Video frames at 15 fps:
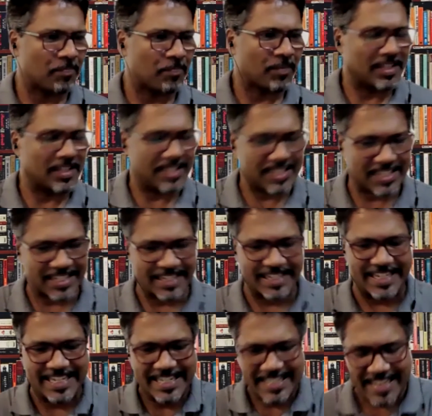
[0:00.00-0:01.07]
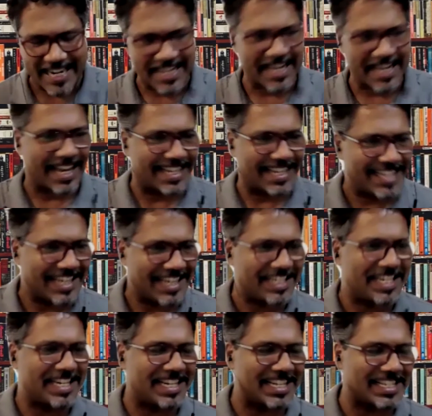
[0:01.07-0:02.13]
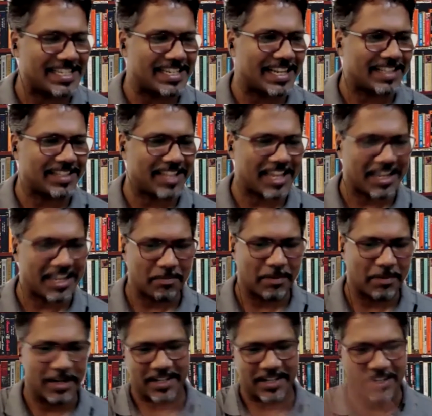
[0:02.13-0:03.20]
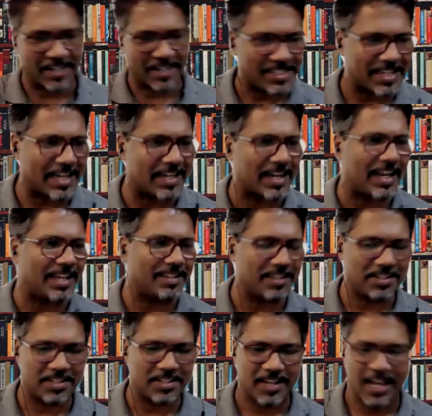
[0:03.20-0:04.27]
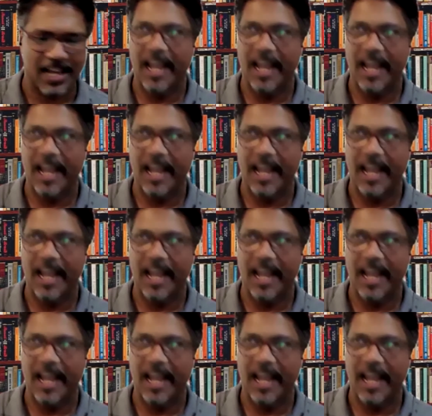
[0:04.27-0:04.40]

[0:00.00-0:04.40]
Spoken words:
this decentralization is nothing but re-centralization,